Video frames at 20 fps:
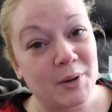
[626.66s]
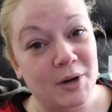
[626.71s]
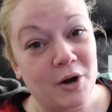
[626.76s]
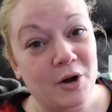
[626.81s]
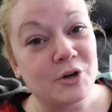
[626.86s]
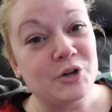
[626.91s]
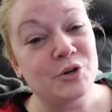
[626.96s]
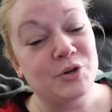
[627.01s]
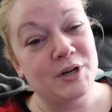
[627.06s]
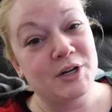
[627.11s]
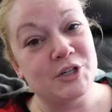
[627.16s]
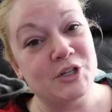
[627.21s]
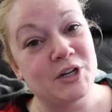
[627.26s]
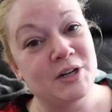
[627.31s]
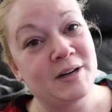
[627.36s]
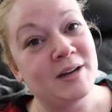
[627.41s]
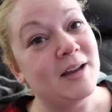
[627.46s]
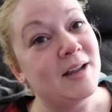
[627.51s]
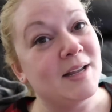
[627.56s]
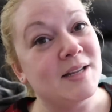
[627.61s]
But our
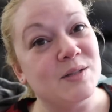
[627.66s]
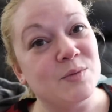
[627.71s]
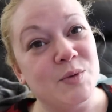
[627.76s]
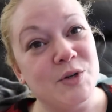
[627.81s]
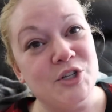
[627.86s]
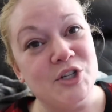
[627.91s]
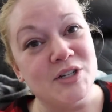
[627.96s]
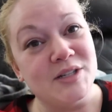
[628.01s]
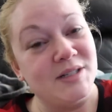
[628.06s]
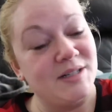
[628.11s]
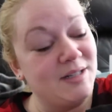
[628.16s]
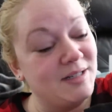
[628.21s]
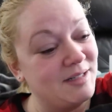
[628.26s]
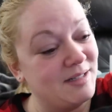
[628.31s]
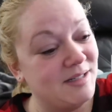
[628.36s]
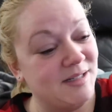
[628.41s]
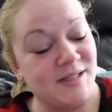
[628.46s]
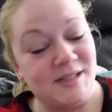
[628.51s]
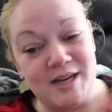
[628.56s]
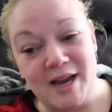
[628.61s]
tradition is we just
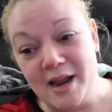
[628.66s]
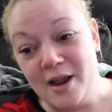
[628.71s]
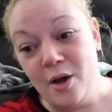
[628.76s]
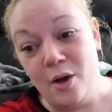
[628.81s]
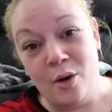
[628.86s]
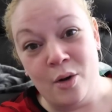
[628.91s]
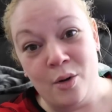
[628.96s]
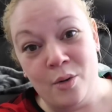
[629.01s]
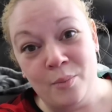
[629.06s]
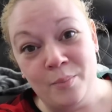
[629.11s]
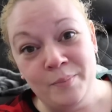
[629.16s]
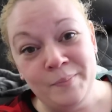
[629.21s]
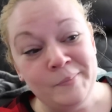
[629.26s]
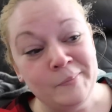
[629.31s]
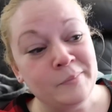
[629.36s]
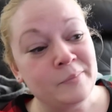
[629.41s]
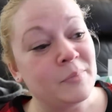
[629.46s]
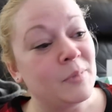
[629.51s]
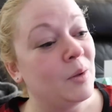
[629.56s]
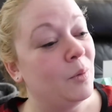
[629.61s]
stay home
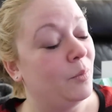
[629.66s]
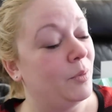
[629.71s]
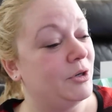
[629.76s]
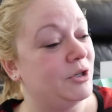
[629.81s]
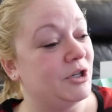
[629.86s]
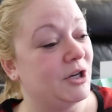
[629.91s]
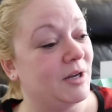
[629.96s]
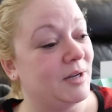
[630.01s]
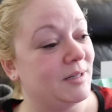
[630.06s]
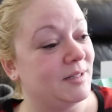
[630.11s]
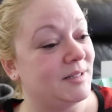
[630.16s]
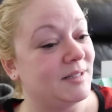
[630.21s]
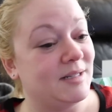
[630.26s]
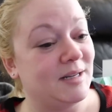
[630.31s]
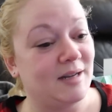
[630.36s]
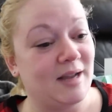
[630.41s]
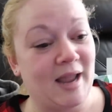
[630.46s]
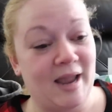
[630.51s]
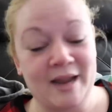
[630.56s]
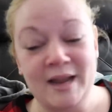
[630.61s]
we just
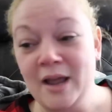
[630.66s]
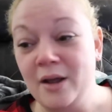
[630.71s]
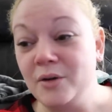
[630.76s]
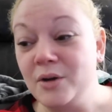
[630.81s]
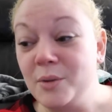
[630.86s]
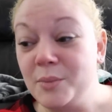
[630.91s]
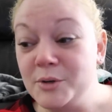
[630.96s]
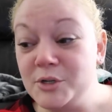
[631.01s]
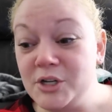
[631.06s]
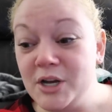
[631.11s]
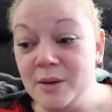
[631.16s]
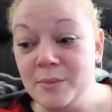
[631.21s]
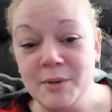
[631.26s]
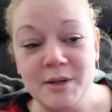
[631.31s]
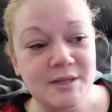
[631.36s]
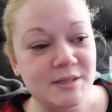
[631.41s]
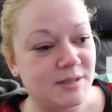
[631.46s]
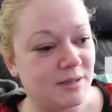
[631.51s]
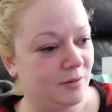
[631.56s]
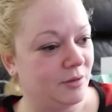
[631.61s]
hang out in our
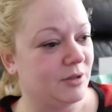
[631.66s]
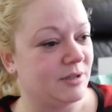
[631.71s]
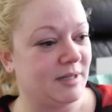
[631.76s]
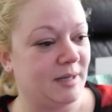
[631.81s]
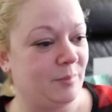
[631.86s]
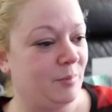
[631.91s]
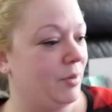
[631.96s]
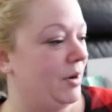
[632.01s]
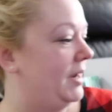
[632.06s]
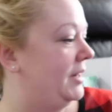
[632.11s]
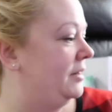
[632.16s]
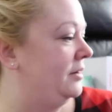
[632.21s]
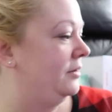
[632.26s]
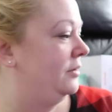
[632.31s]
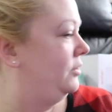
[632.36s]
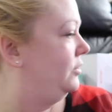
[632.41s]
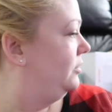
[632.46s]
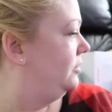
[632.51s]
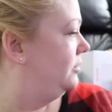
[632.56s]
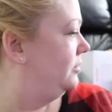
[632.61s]
pajamas. It looks like
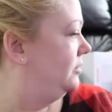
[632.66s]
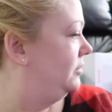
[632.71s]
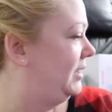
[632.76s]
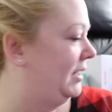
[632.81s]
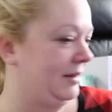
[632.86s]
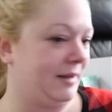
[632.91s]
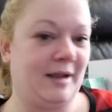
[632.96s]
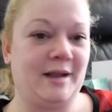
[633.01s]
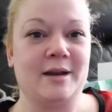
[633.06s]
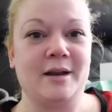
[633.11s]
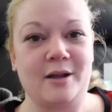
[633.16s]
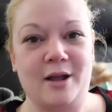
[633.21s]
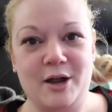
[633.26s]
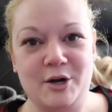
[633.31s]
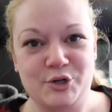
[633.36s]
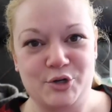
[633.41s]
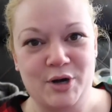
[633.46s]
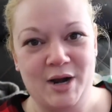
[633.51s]
Braden and Landon got